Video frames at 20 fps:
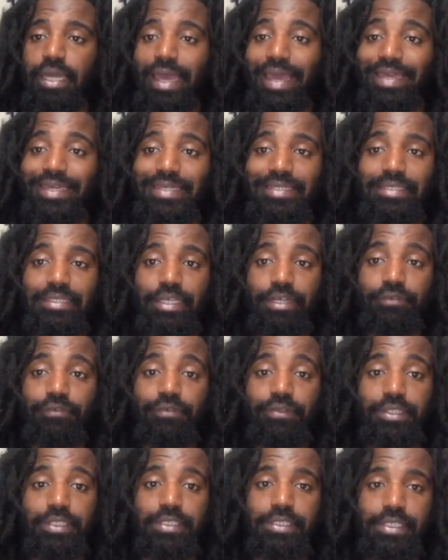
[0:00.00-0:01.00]
I can
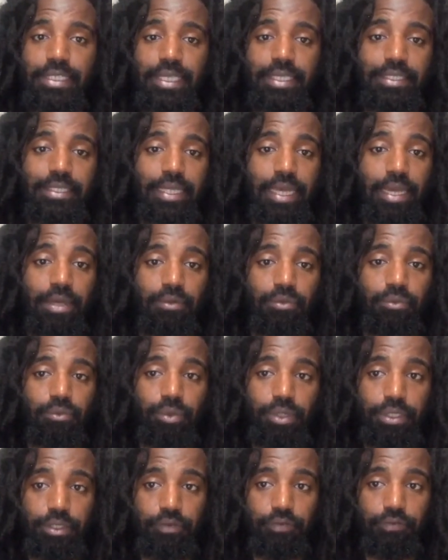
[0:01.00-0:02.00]
definitely say that
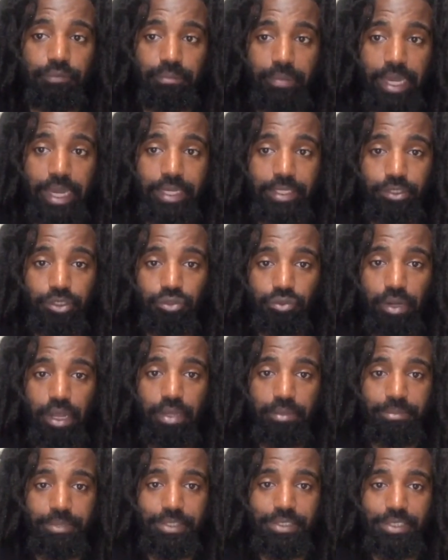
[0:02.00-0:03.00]
one of my
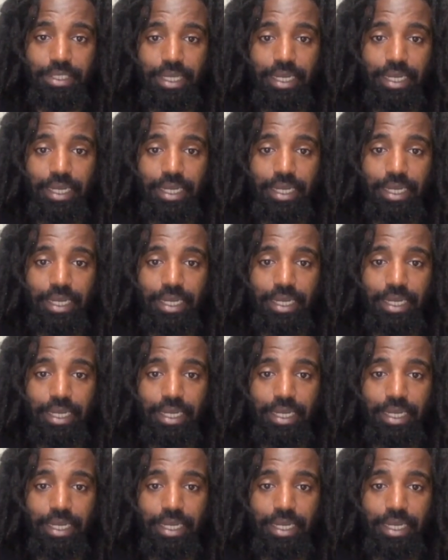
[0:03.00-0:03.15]
traumas